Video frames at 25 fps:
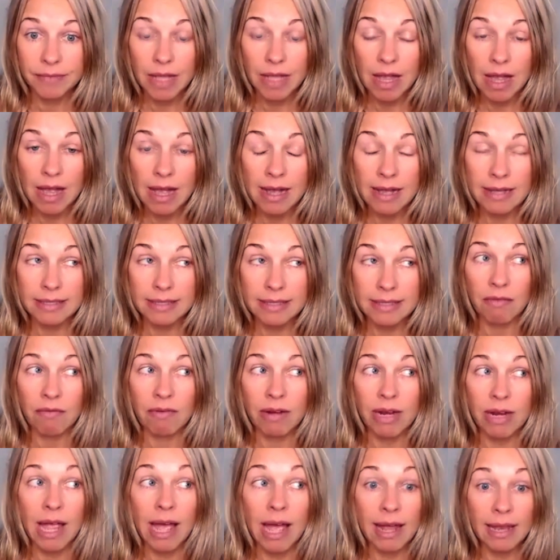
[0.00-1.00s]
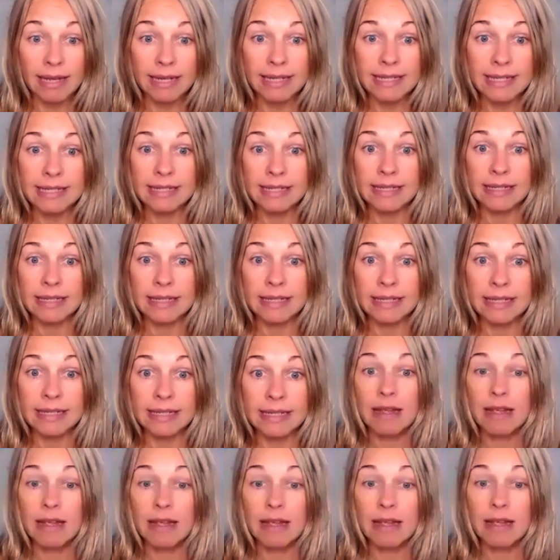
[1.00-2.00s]
As reality
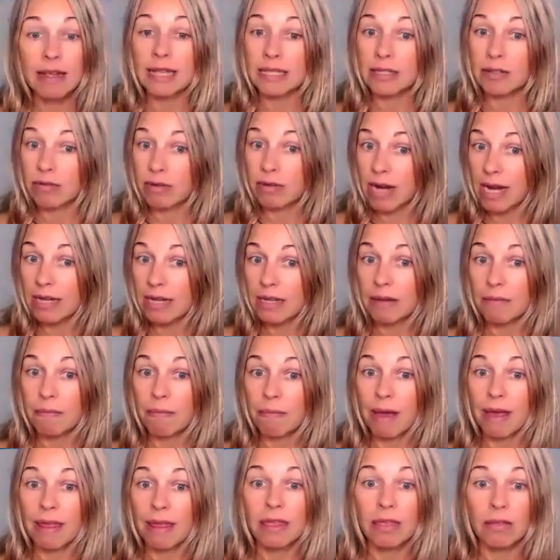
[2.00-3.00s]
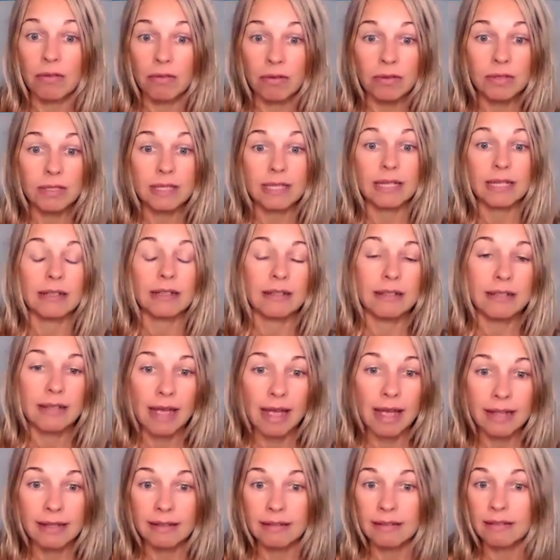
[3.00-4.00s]
gets created by thought,
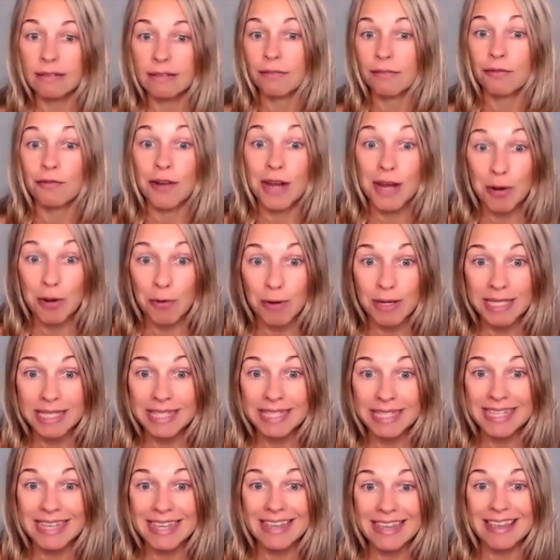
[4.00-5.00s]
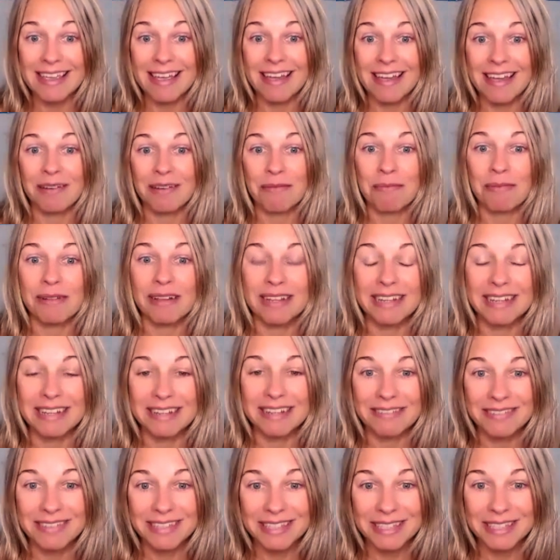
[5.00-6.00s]
intent, frequency, and
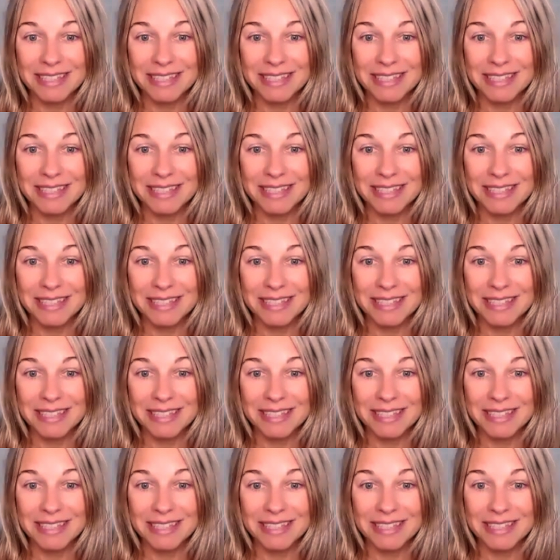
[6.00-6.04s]
beliefs.